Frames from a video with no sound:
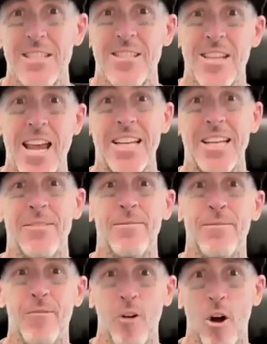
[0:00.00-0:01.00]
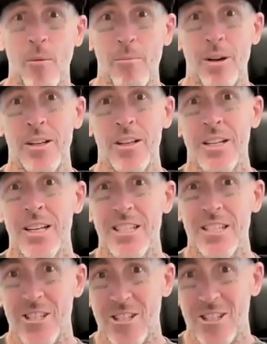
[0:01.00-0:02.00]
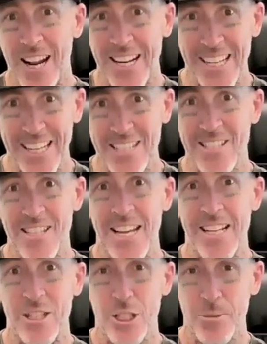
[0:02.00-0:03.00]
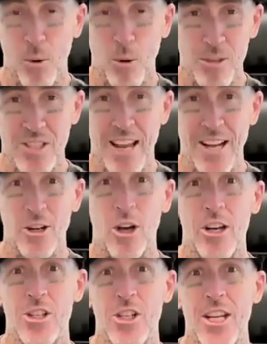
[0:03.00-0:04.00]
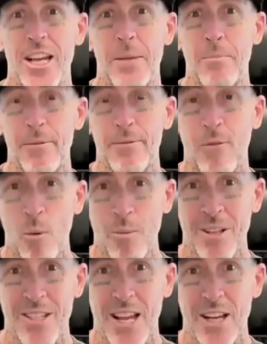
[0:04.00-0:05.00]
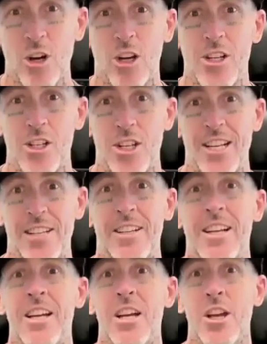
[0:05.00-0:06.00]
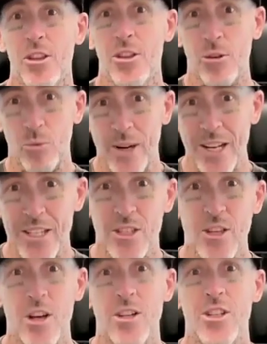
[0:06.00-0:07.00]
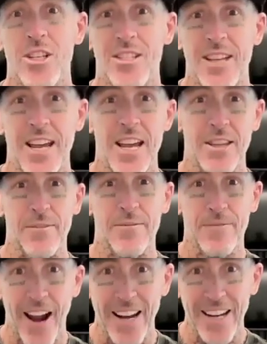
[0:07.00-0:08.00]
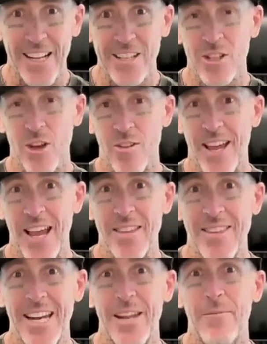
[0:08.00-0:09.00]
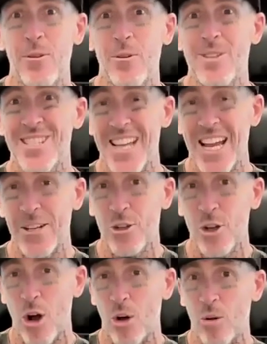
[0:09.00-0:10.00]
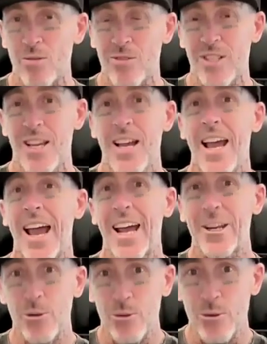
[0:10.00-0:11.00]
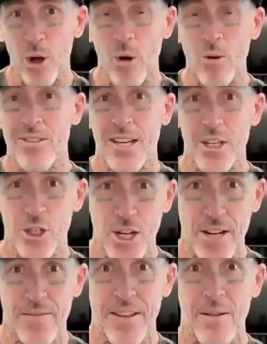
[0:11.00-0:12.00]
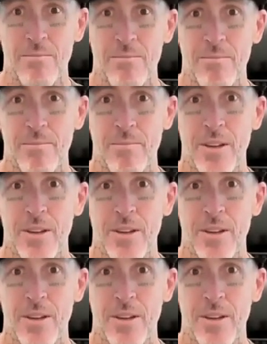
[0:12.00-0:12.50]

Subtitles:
Taken from studies in sports psychology and performance psychology, the research is there, the findings are there that if you set goals and you don't achieve them,